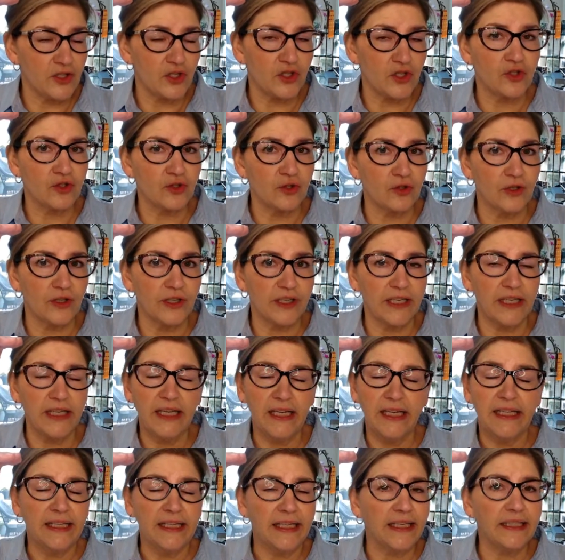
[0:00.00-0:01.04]

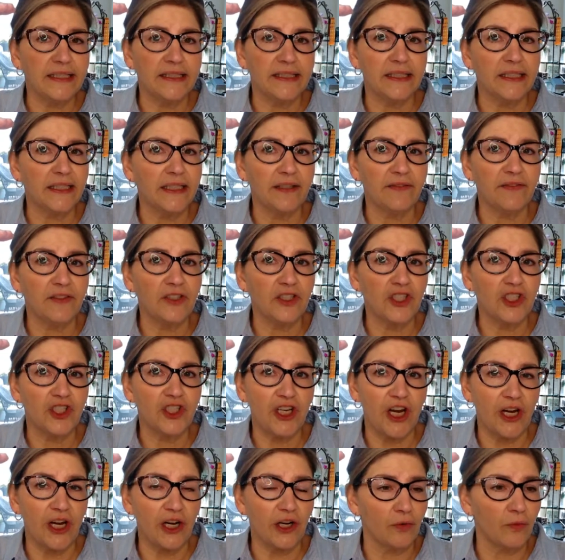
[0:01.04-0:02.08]
story. He didn't even
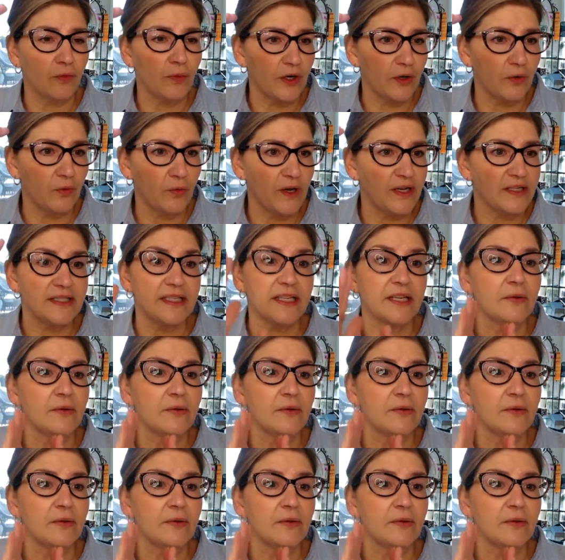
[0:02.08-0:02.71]
share what it was.